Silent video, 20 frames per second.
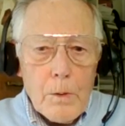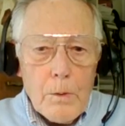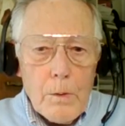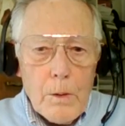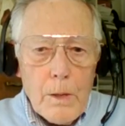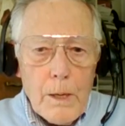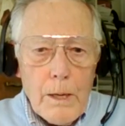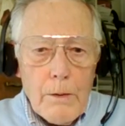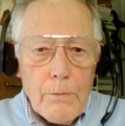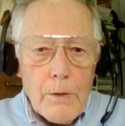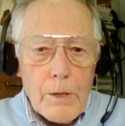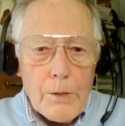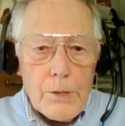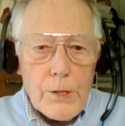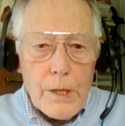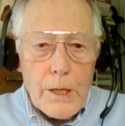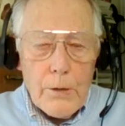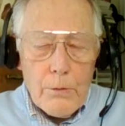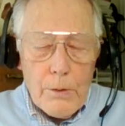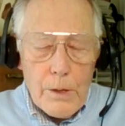giving
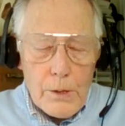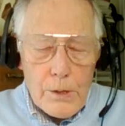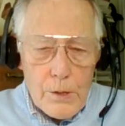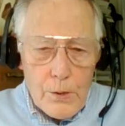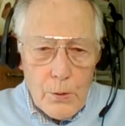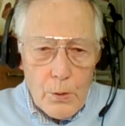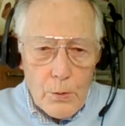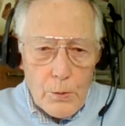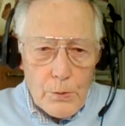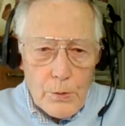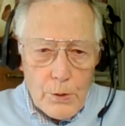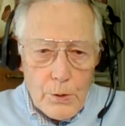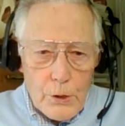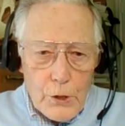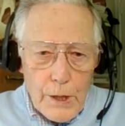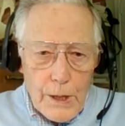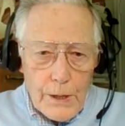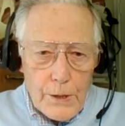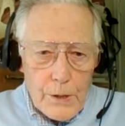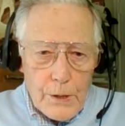serious thought to
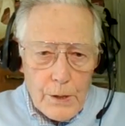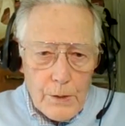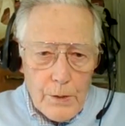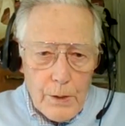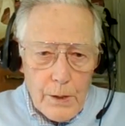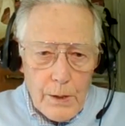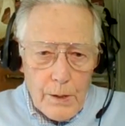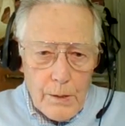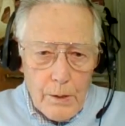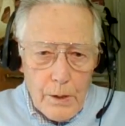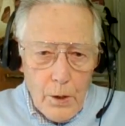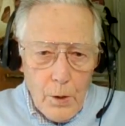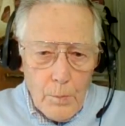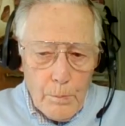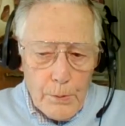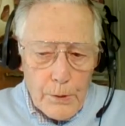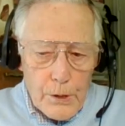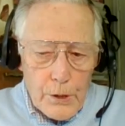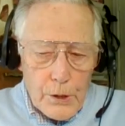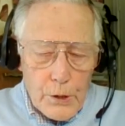changing their
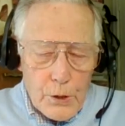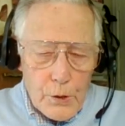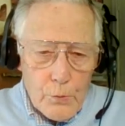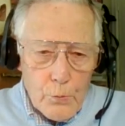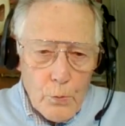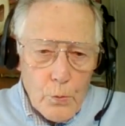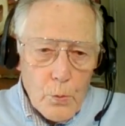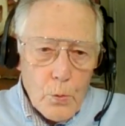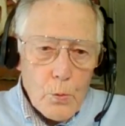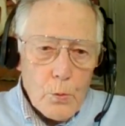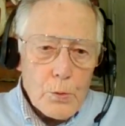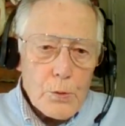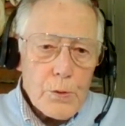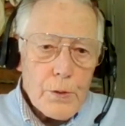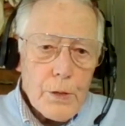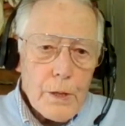competition rules.